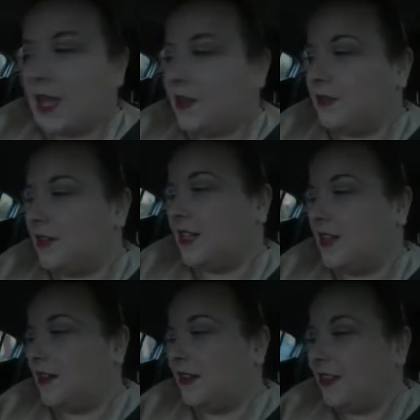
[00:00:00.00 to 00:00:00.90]
Yeah,
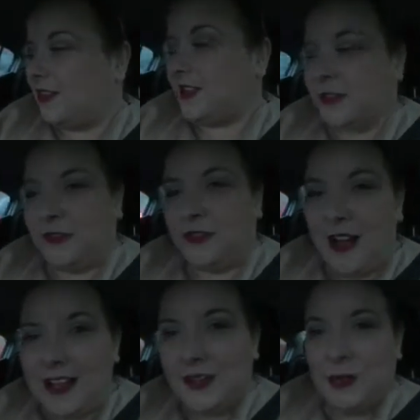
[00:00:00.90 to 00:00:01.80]
there's a
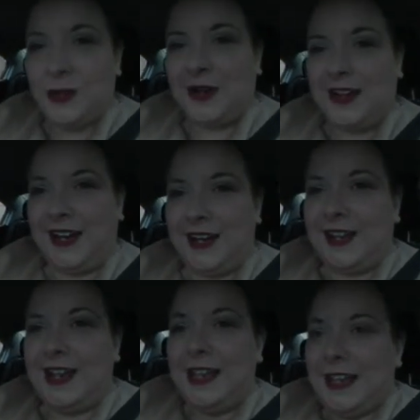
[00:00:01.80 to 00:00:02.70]
frost warning
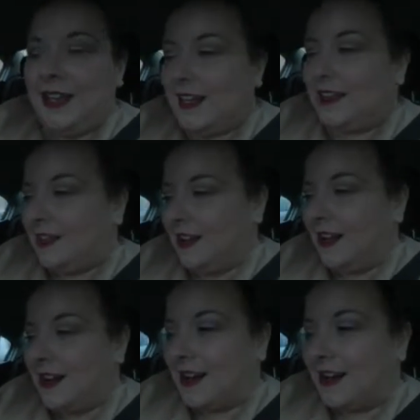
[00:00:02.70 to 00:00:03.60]
on the
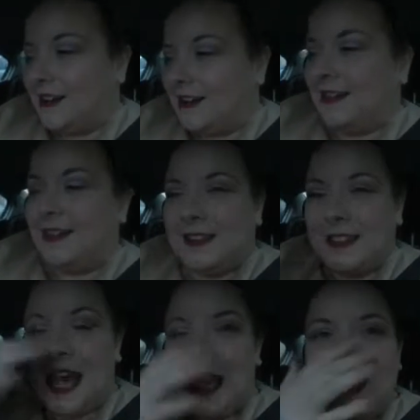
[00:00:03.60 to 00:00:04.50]
car
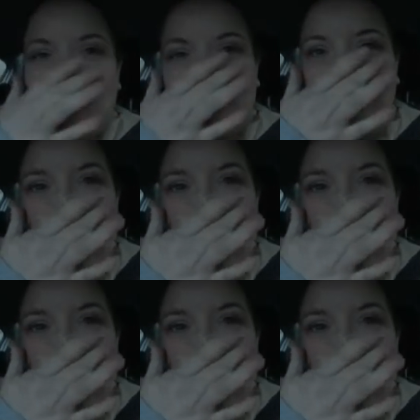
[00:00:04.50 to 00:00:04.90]
dash.